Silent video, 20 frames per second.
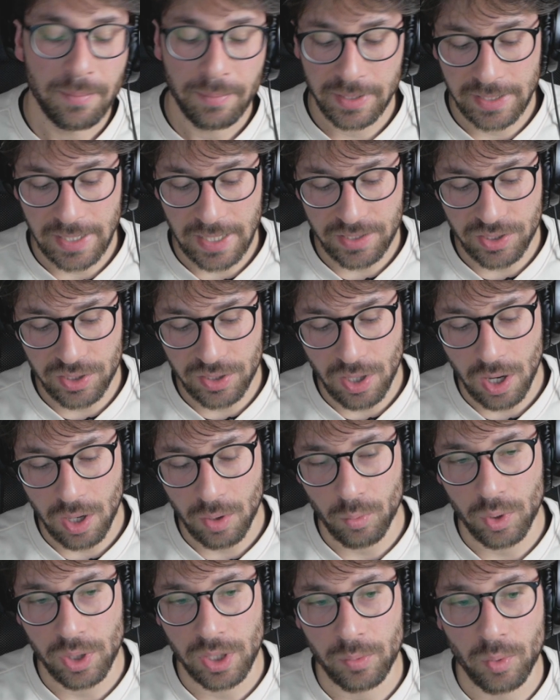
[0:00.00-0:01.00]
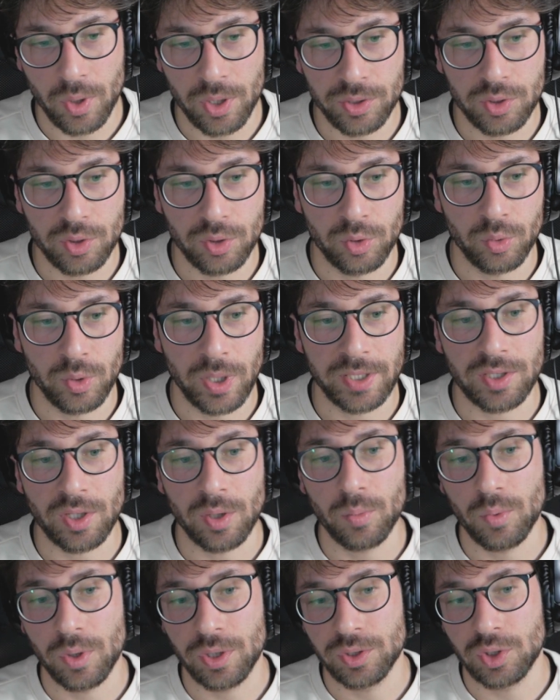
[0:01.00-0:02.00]
But that's not what I want to do. I
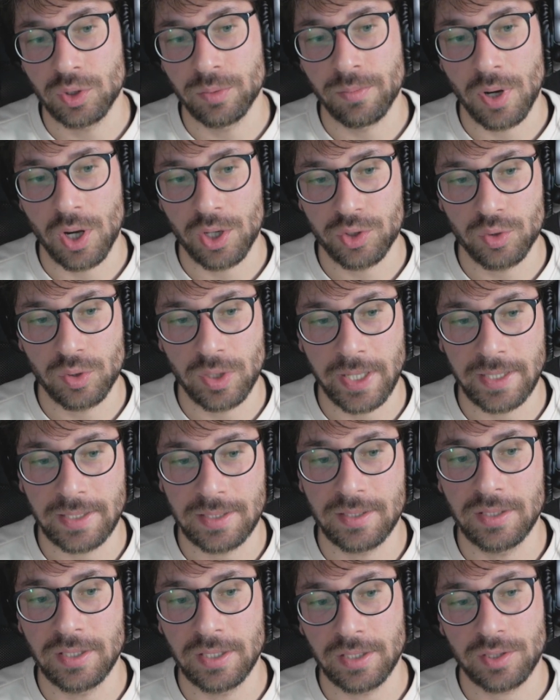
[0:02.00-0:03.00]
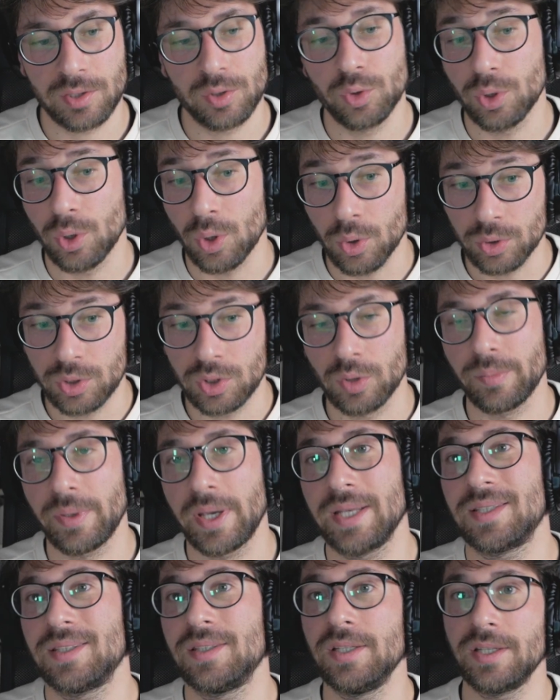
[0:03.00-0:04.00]
don't want to
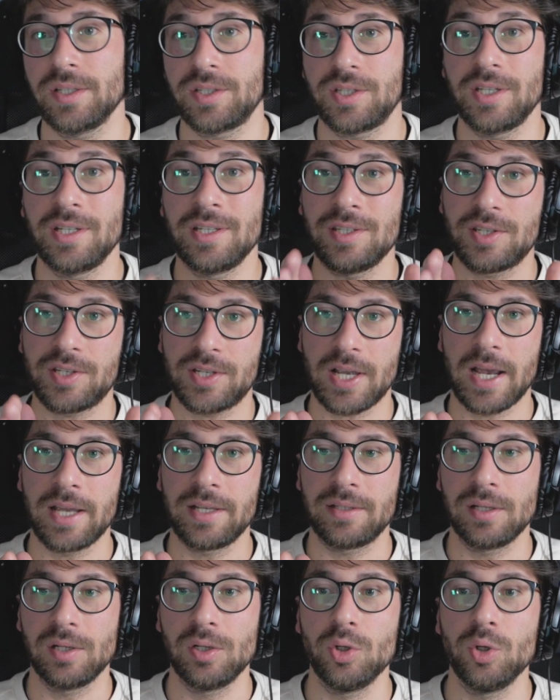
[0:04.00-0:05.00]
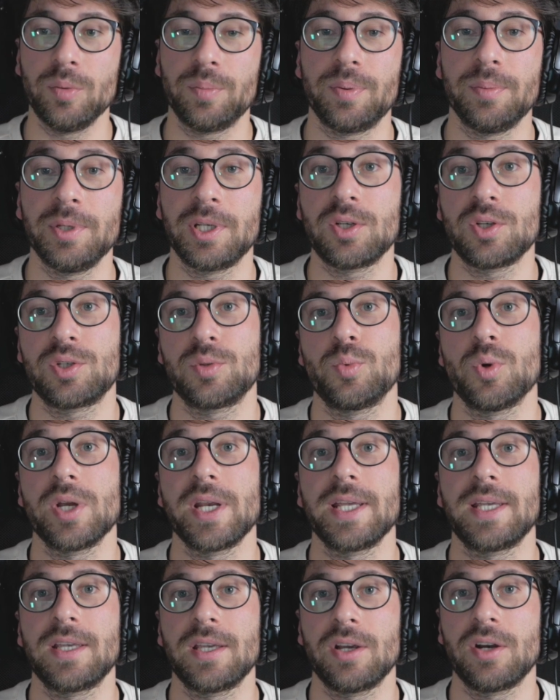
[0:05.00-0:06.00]
automate this inside the loop, because what
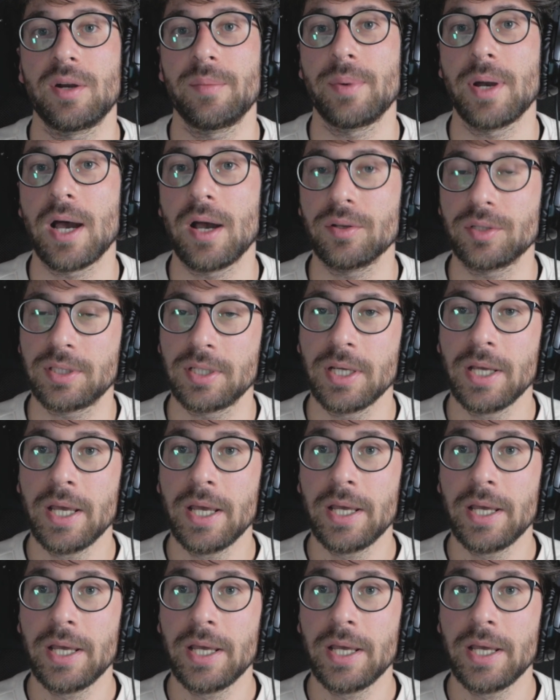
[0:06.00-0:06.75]
I care about